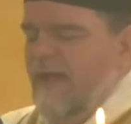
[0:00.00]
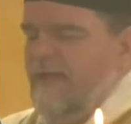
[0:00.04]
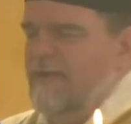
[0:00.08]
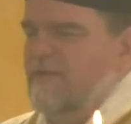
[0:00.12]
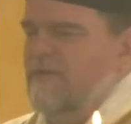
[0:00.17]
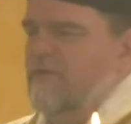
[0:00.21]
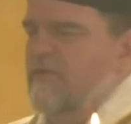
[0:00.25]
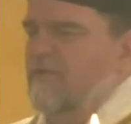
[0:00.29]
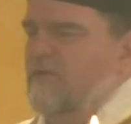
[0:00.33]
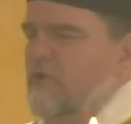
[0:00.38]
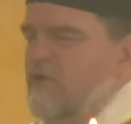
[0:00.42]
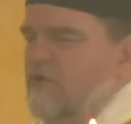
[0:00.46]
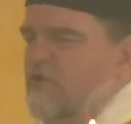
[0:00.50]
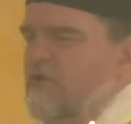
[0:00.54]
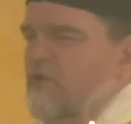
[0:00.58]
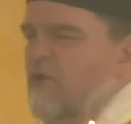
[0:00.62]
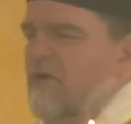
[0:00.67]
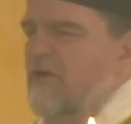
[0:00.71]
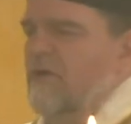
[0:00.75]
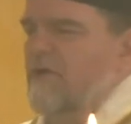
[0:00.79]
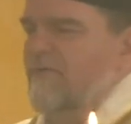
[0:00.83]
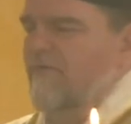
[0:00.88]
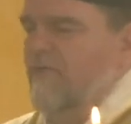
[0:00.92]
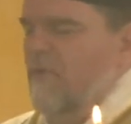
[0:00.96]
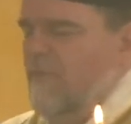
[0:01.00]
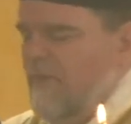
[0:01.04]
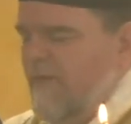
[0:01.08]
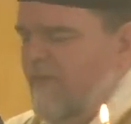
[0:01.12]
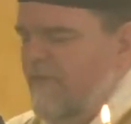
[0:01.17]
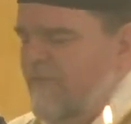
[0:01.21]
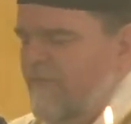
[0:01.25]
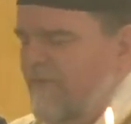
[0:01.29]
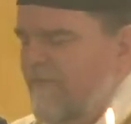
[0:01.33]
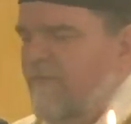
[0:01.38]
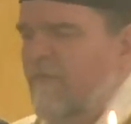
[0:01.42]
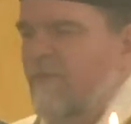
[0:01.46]
and a few
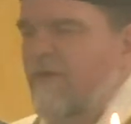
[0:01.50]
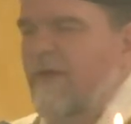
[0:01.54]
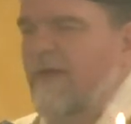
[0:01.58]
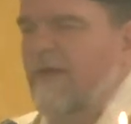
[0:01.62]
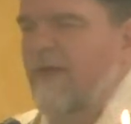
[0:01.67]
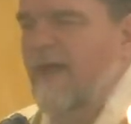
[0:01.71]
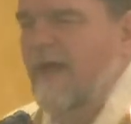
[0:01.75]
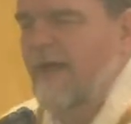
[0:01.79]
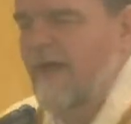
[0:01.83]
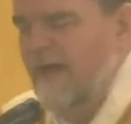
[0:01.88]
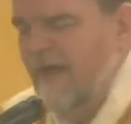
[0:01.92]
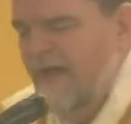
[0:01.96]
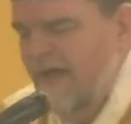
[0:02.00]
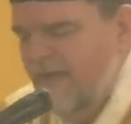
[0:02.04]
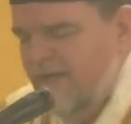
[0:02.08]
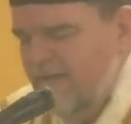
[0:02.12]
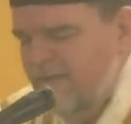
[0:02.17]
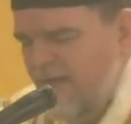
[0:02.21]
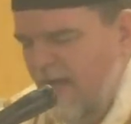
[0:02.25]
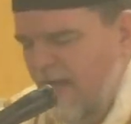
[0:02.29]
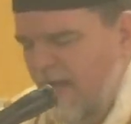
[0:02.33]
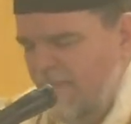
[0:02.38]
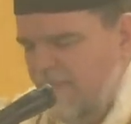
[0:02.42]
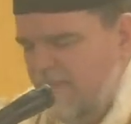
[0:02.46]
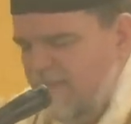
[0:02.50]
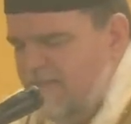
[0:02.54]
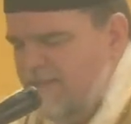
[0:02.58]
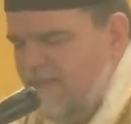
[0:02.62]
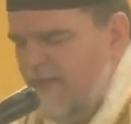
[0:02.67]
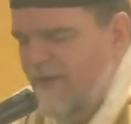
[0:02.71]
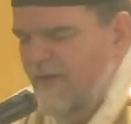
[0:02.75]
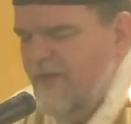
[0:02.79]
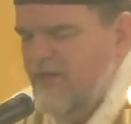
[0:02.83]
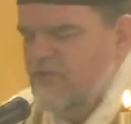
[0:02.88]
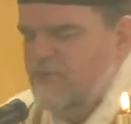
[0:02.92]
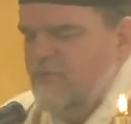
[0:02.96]
months before he died, Thomas,
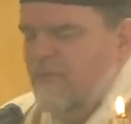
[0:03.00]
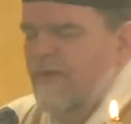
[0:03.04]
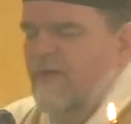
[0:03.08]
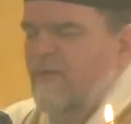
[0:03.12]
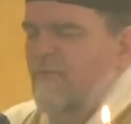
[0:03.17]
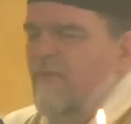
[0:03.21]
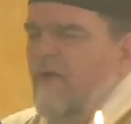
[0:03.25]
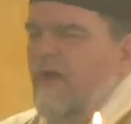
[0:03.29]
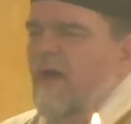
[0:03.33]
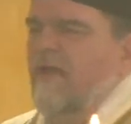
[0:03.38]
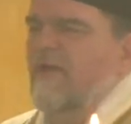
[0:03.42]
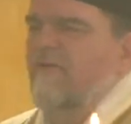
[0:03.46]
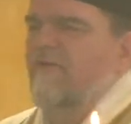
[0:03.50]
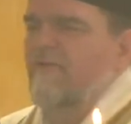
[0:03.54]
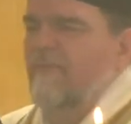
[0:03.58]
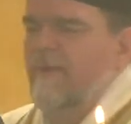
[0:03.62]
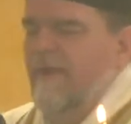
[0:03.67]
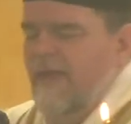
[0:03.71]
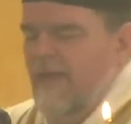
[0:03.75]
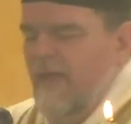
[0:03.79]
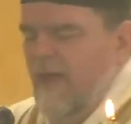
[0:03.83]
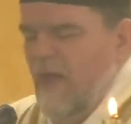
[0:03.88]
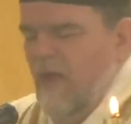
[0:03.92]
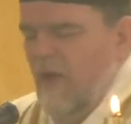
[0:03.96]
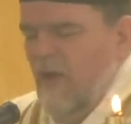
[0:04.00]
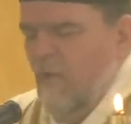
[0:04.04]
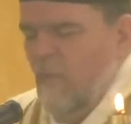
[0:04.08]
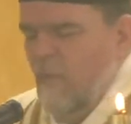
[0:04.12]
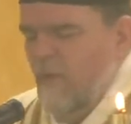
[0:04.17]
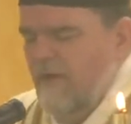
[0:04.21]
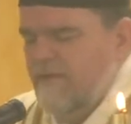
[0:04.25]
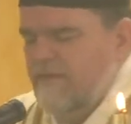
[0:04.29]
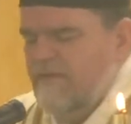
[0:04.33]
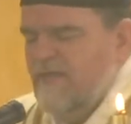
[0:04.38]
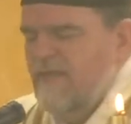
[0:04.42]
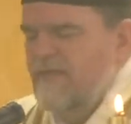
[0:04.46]
thou hast written well of me.
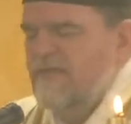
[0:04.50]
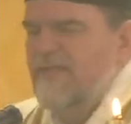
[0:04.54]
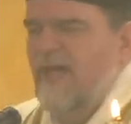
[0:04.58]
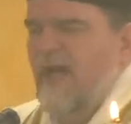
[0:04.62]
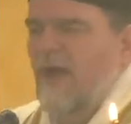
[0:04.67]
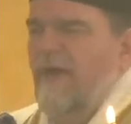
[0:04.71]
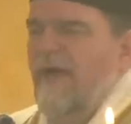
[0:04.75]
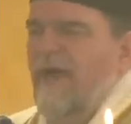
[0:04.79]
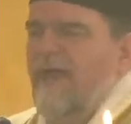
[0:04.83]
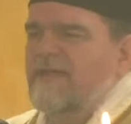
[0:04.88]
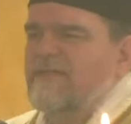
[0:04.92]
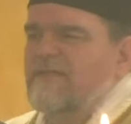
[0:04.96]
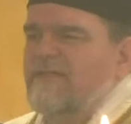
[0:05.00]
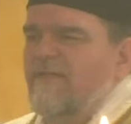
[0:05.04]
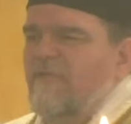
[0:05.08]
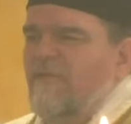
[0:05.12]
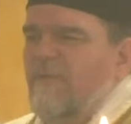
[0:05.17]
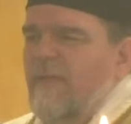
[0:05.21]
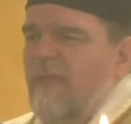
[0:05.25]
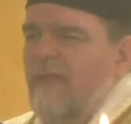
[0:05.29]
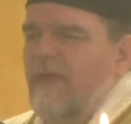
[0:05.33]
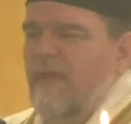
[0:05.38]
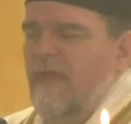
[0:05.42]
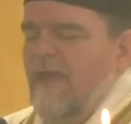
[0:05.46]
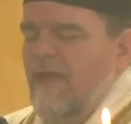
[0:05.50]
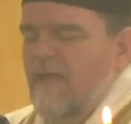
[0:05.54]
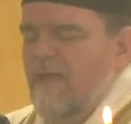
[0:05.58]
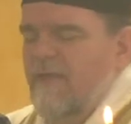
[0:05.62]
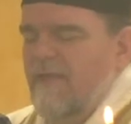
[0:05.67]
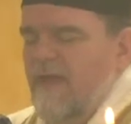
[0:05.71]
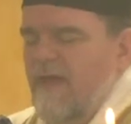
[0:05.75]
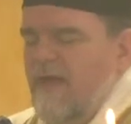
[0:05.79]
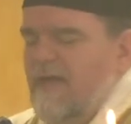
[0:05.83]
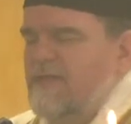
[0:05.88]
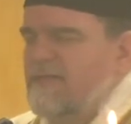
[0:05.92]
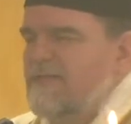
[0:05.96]
What dost thou ask of me?
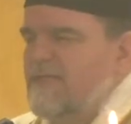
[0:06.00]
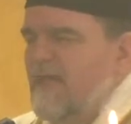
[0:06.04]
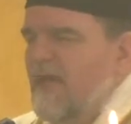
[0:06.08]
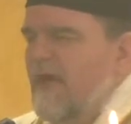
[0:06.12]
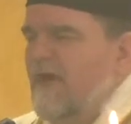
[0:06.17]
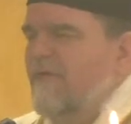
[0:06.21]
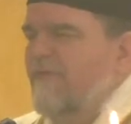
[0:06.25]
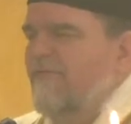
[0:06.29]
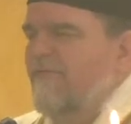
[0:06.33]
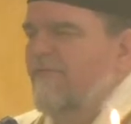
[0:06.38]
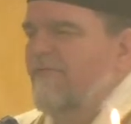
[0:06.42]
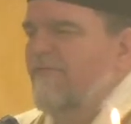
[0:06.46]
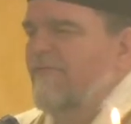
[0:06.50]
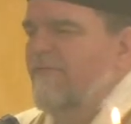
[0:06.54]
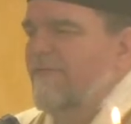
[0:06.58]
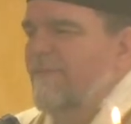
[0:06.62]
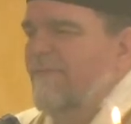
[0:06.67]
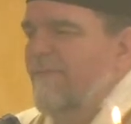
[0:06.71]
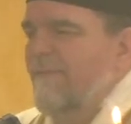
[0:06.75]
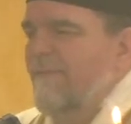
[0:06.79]
Thyself.